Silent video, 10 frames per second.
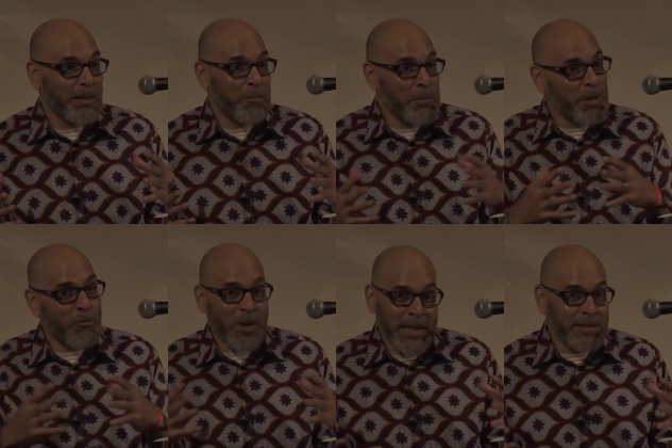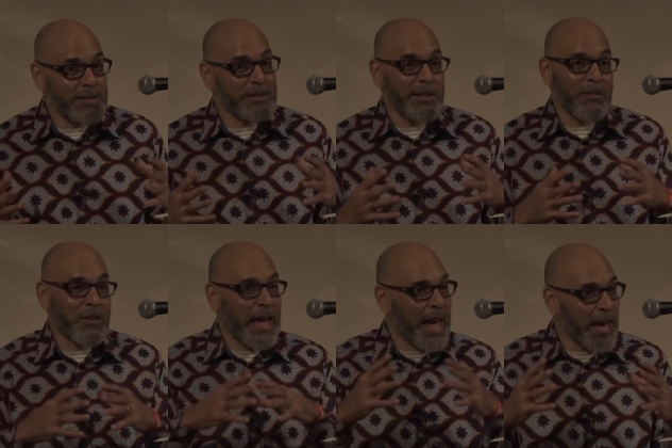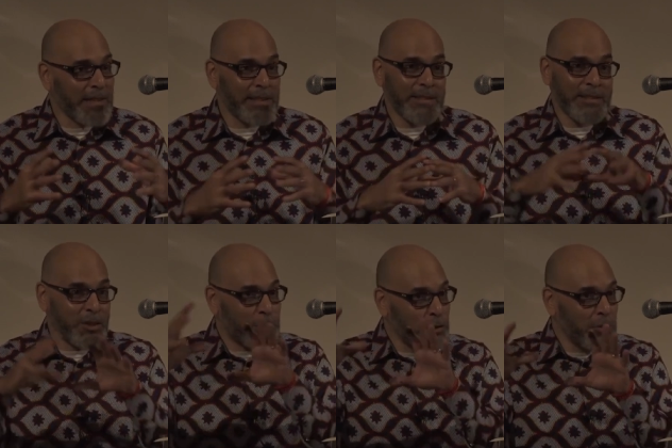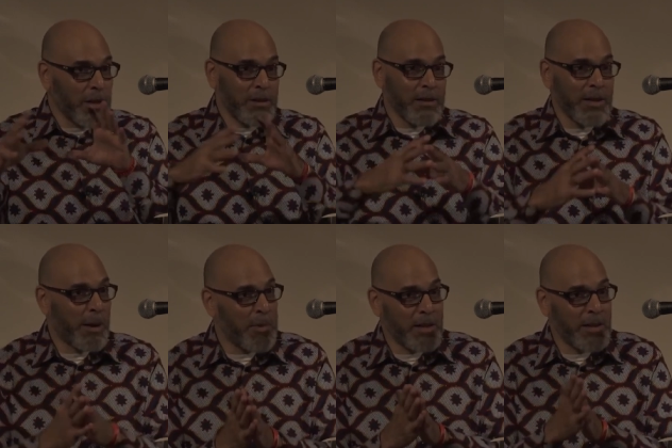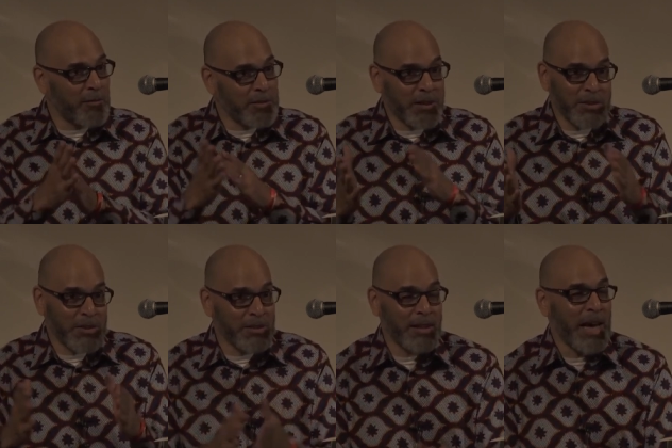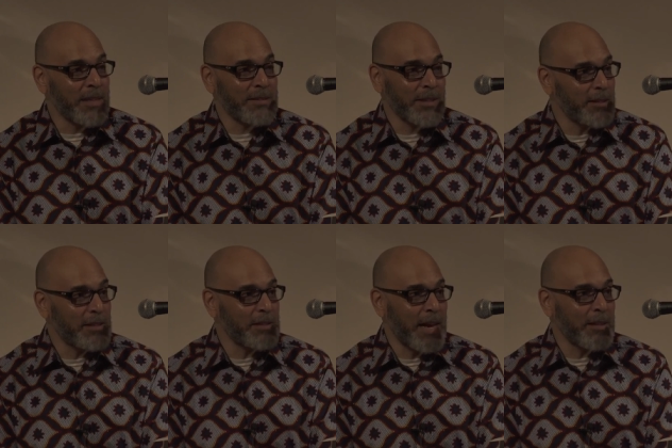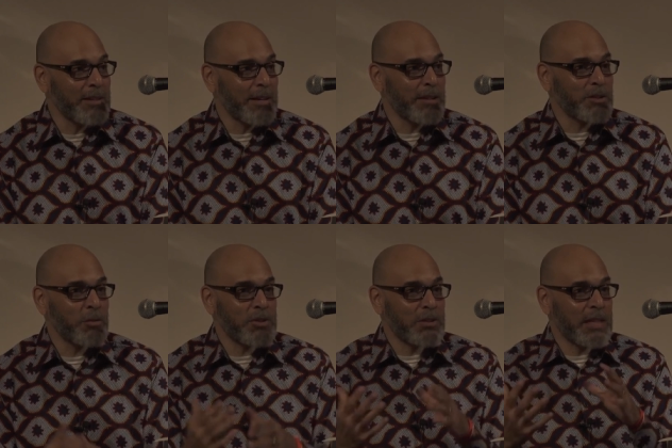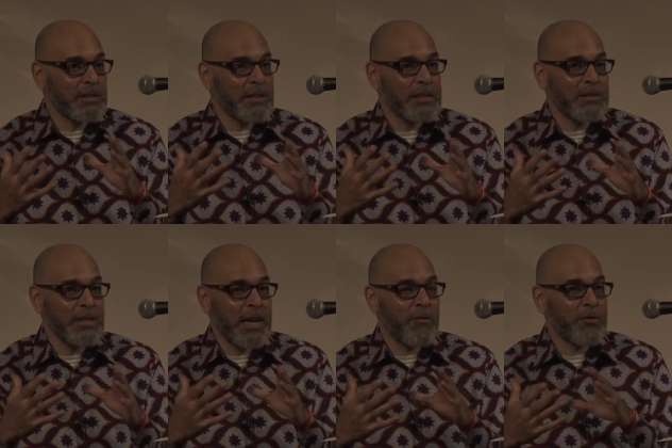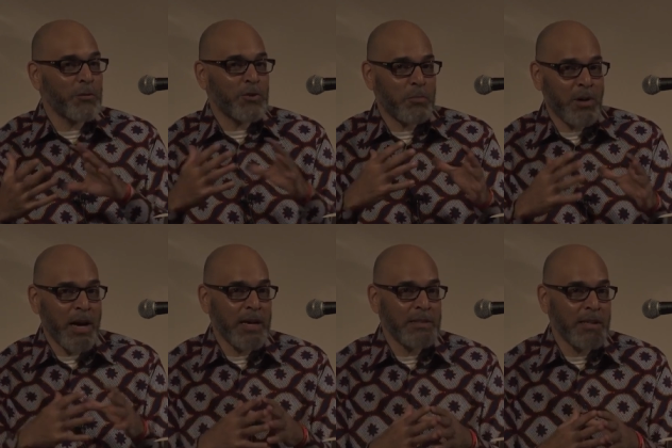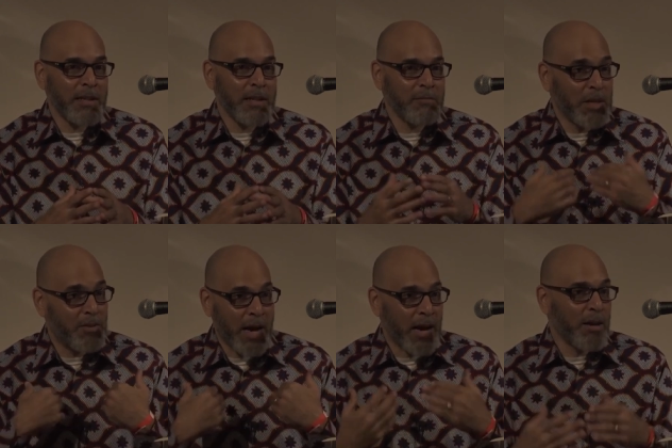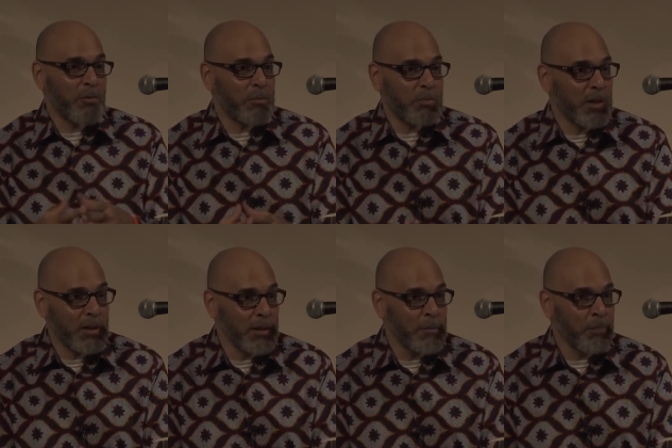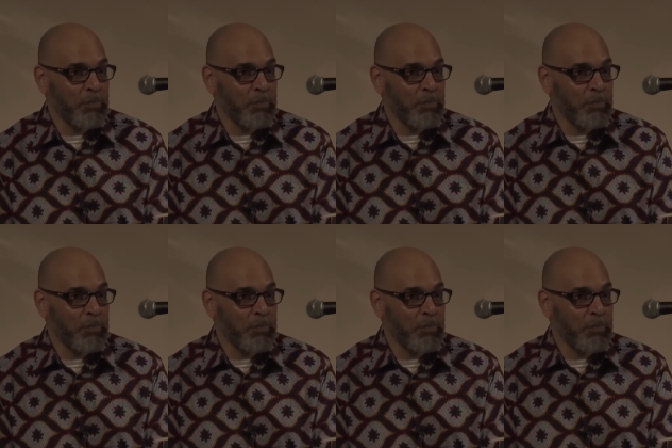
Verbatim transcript: The people that write this stuff and act it and shoot it, I mean, there, there's a lot of skill and talent there. So it's, it's, it's not, of no surprise that even I would be